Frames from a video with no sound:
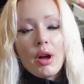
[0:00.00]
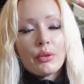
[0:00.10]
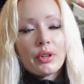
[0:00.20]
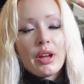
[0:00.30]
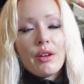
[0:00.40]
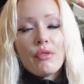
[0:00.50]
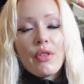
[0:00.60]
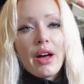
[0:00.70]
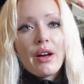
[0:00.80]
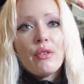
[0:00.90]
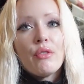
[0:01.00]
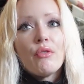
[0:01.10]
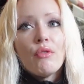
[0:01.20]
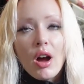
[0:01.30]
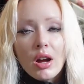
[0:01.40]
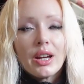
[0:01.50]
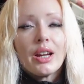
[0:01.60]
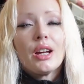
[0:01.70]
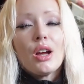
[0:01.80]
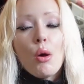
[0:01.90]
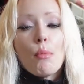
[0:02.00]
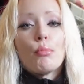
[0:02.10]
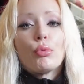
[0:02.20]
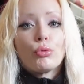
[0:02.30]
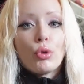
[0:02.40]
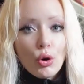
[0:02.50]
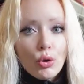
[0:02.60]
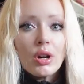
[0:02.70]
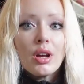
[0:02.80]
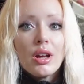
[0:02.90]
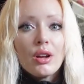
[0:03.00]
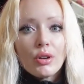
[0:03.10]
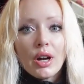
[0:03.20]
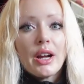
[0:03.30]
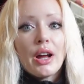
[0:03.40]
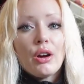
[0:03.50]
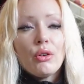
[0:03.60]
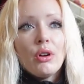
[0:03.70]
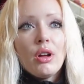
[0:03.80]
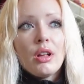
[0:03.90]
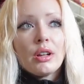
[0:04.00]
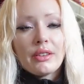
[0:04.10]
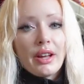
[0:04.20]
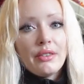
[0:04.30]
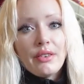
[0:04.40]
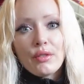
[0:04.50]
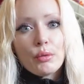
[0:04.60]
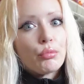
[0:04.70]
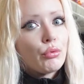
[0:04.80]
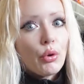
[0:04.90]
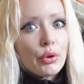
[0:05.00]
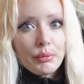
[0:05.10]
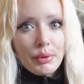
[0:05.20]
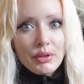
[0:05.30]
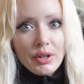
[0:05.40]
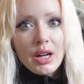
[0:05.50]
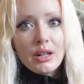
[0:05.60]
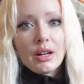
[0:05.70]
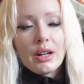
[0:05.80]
was like, if that fucking broke right now, because I had never broken my retainer.